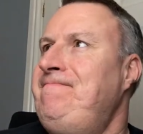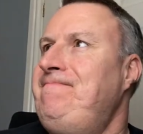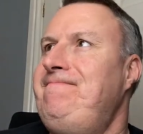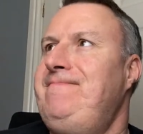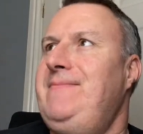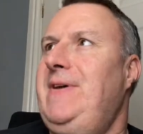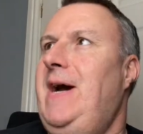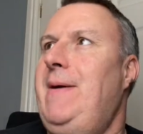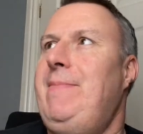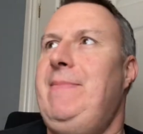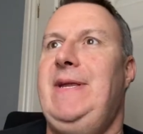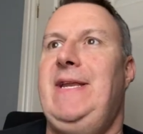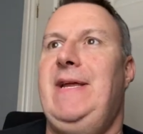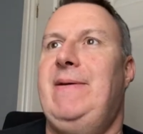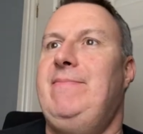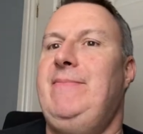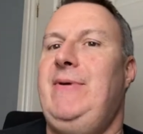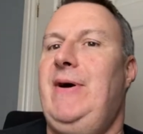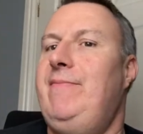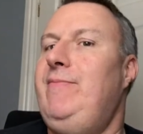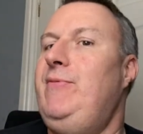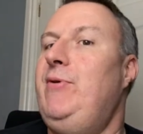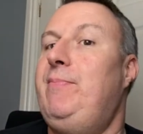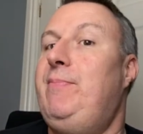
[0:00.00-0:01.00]

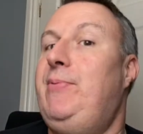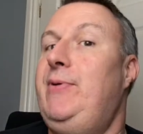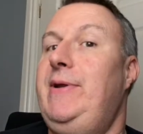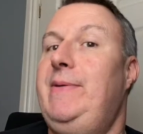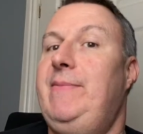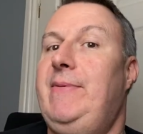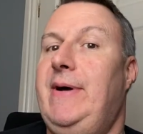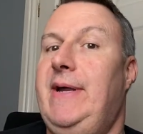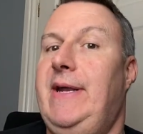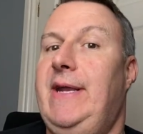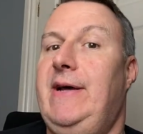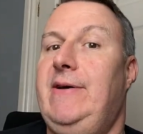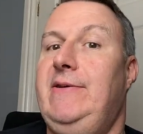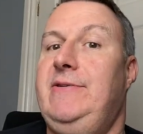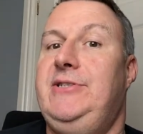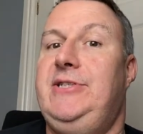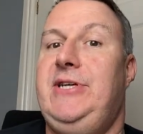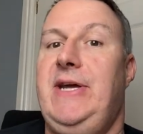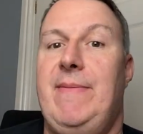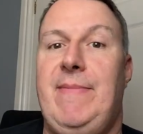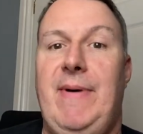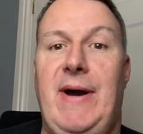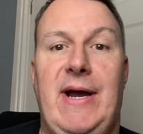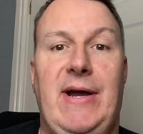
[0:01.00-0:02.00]
I'm not putting it by nose
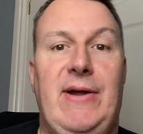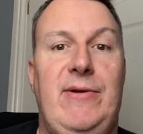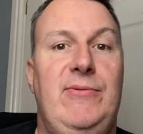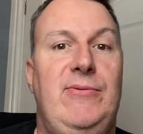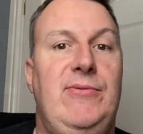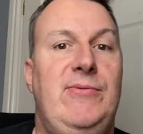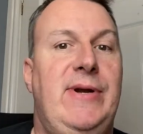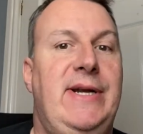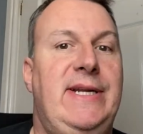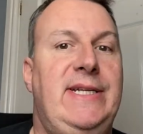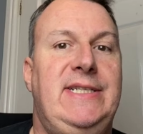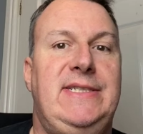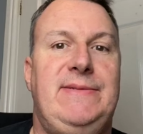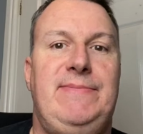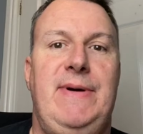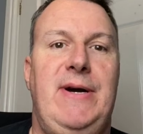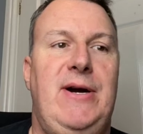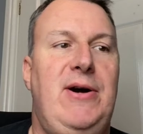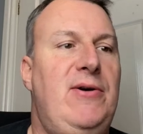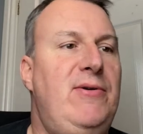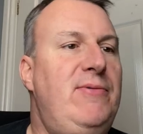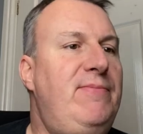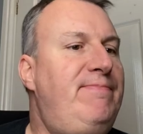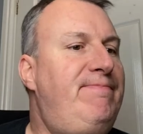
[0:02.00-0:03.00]
yet, but I can already
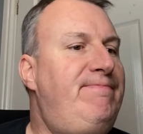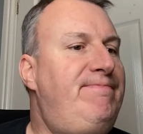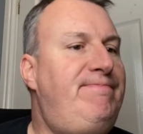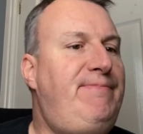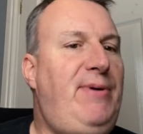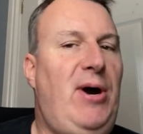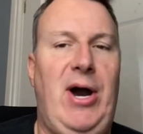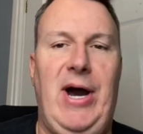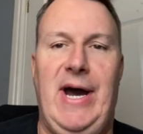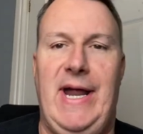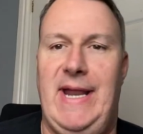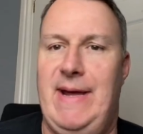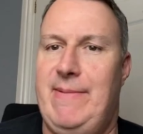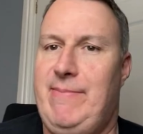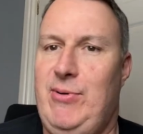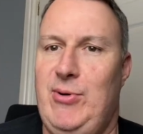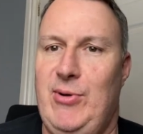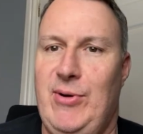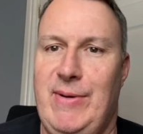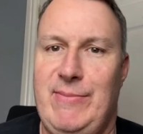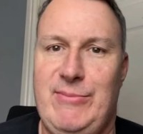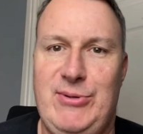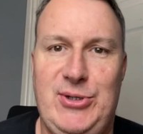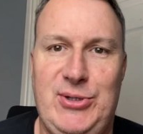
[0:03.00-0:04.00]
smell pineapple,
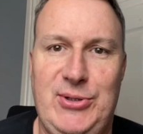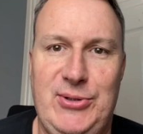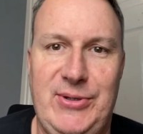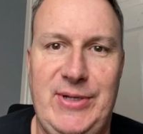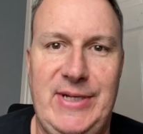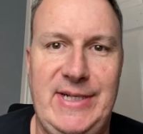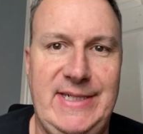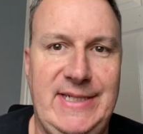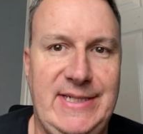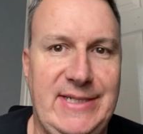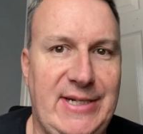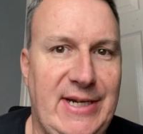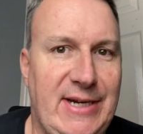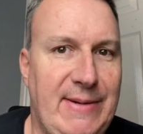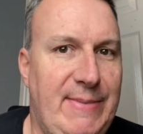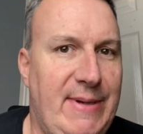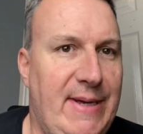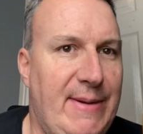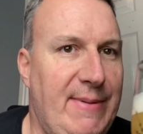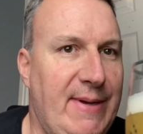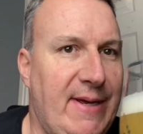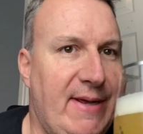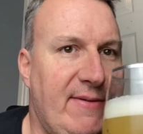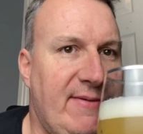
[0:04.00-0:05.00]
and I'm sure this is gonna be
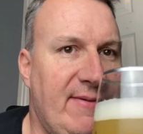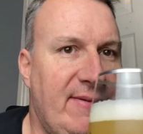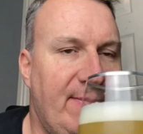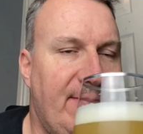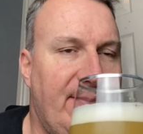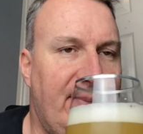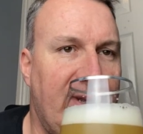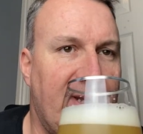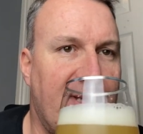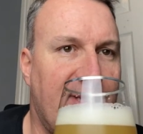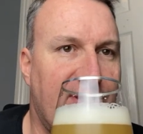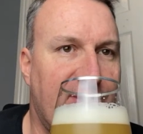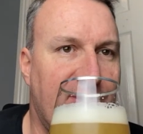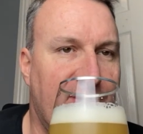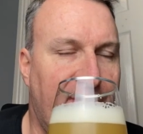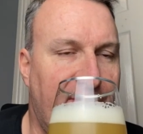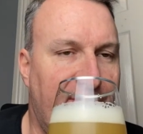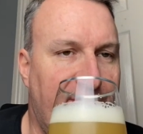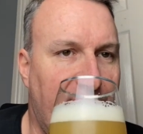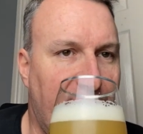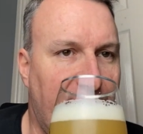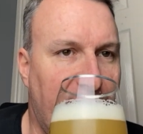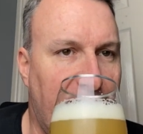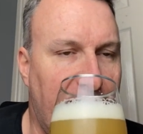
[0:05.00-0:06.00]
a big sort
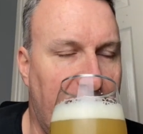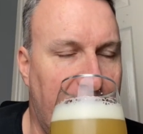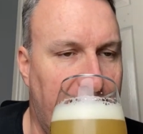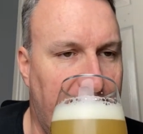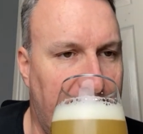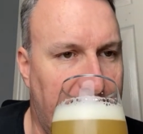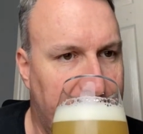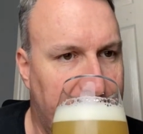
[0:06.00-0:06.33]
of aroma.